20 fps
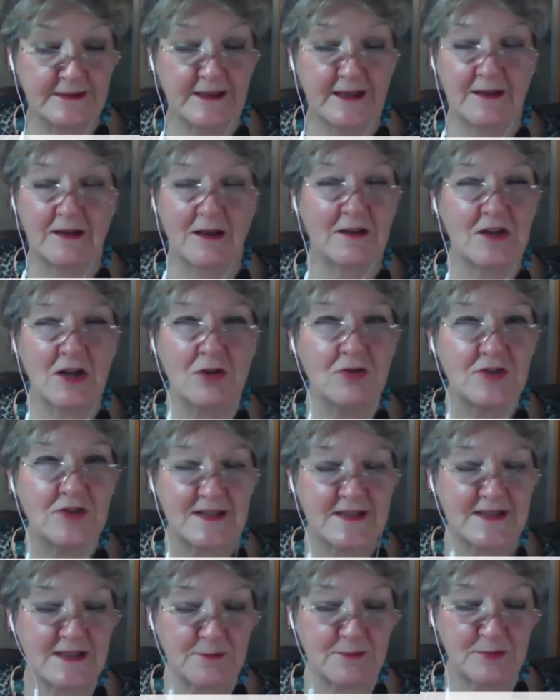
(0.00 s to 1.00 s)
I
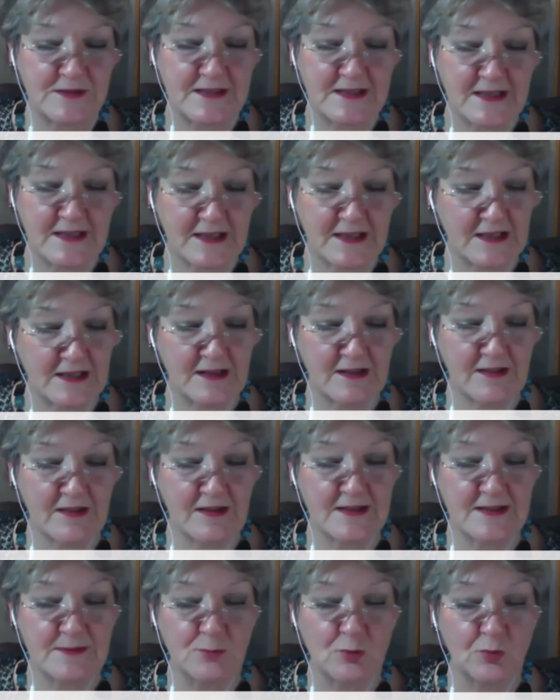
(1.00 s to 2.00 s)
noticed it particularly
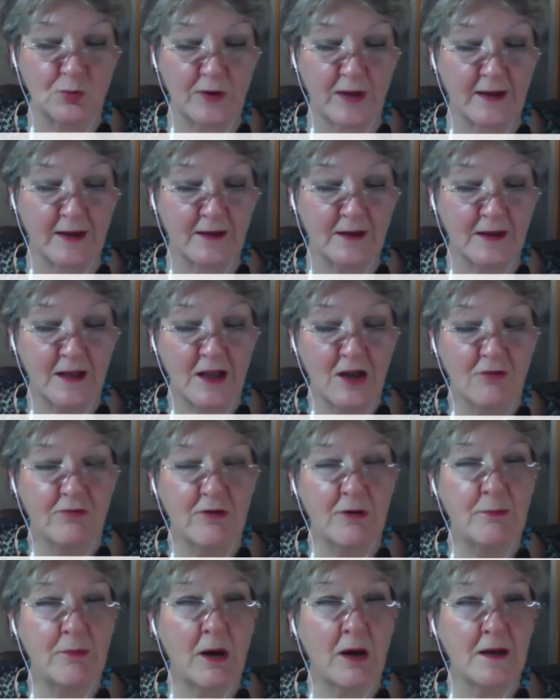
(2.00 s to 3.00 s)
this morning,
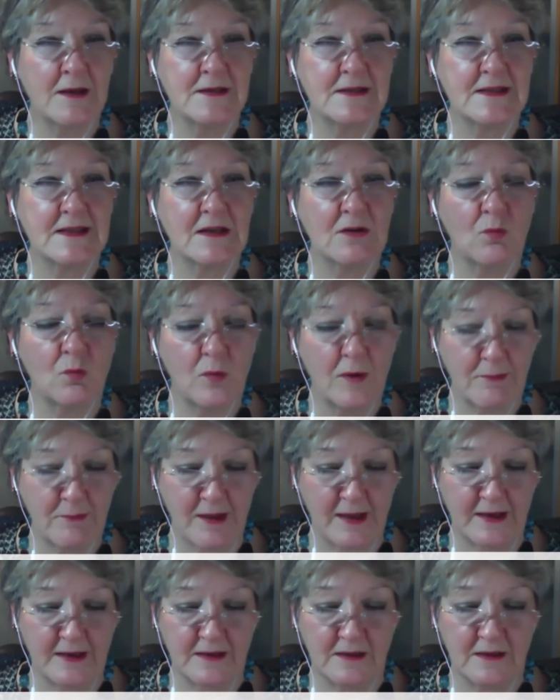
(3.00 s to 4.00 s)
reminding
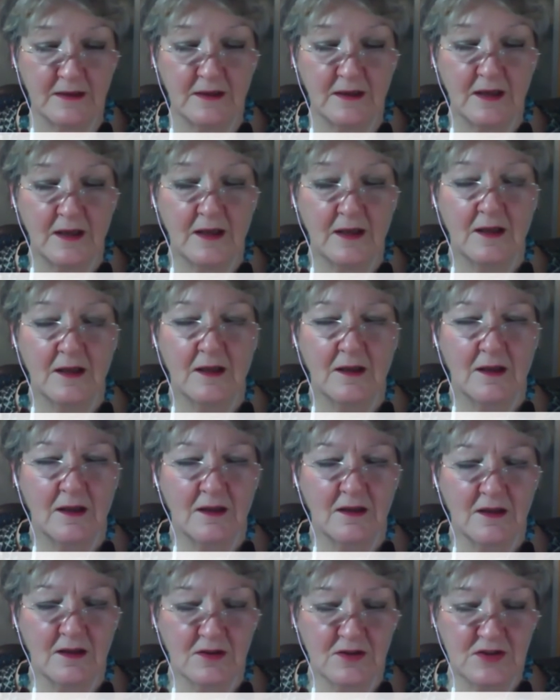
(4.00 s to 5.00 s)
women
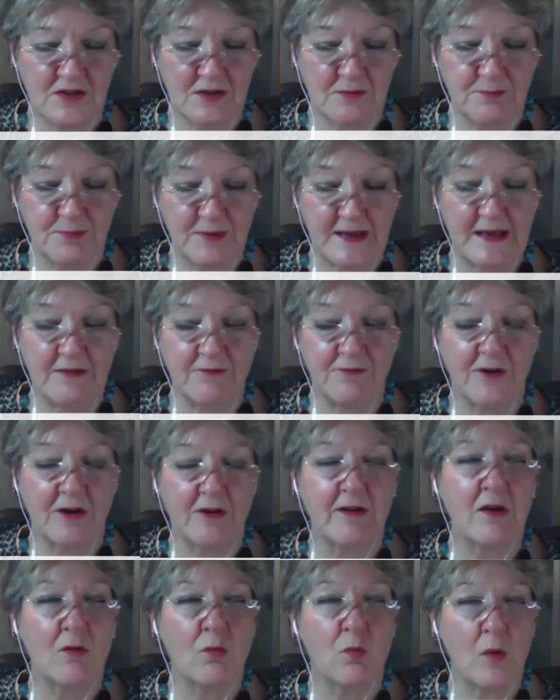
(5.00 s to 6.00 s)
to be
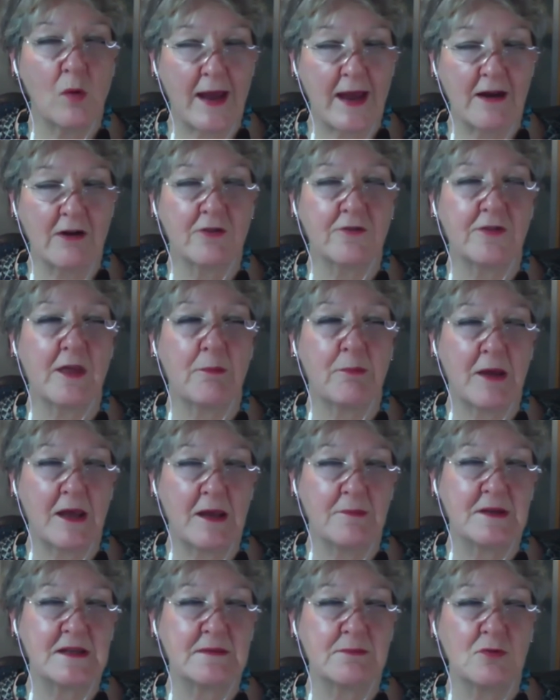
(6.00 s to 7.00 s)
very aware of their
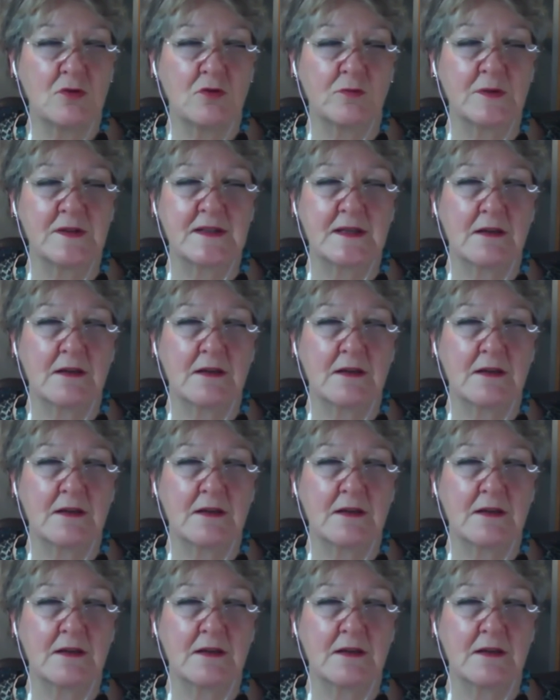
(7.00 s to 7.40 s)
baby's movements.